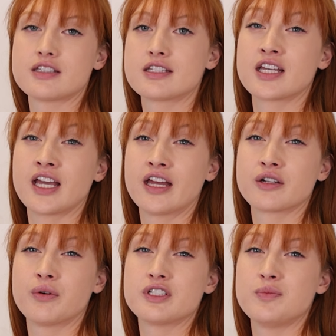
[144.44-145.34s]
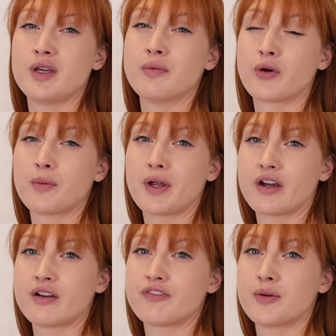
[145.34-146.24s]
This is again going to be more
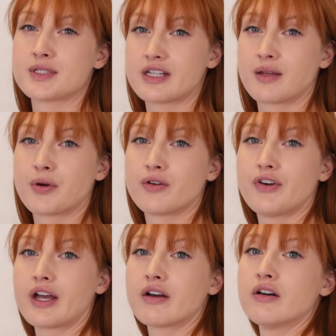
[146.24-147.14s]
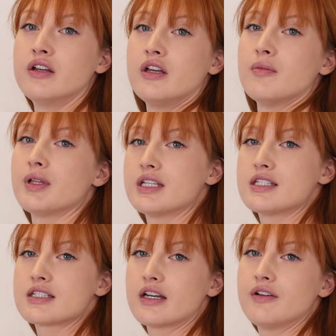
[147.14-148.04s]
apparent from a side profile, but
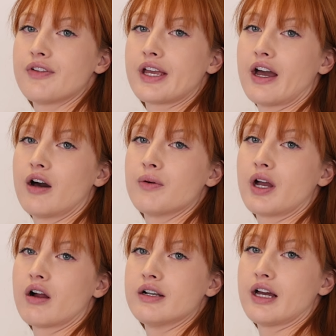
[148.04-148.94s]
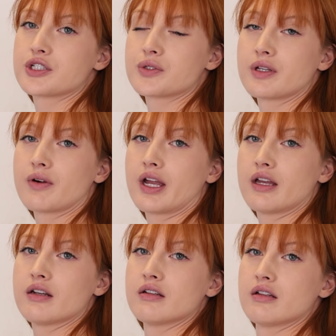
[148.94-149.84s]
this is kind of like how we are naturally,
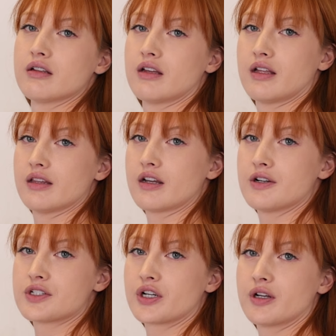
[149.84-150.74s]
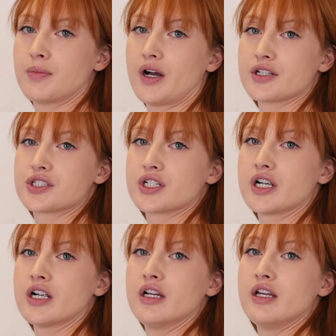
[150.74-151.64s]
right? There's our good
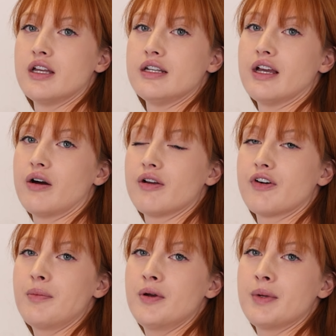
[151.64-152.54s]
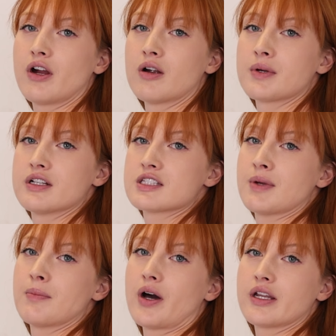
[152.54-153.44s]
posture. Now, if I put my arm against
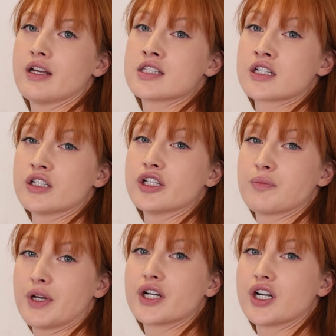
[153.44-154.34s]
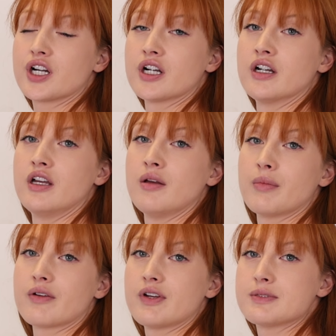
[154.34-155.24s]
my body, it's gonna look bigger.
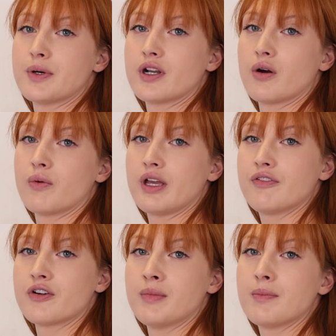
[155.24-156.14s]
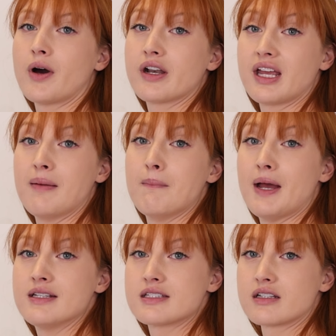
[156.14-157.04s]
But if I put it away from my body and
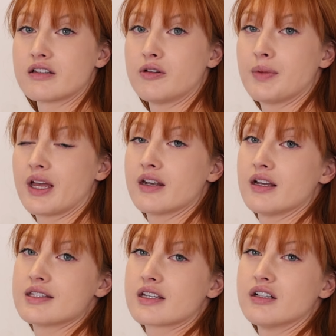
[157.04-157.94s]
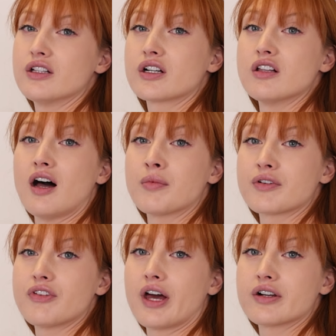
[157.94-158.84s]
bend it a little bit, it's gonna look a lot more
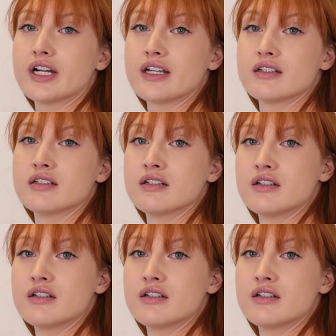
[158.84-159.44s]
flattering.